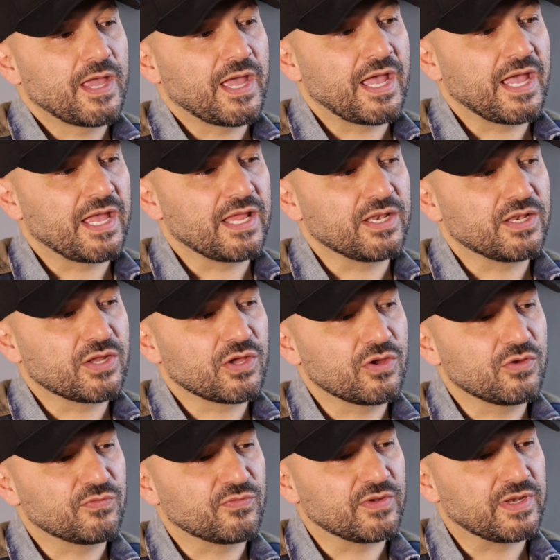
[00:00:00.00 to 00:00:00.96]
and
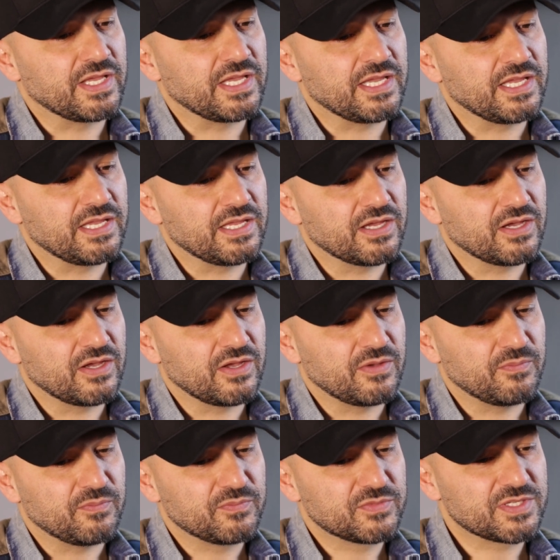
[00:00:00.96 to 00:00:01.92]
hopefully um,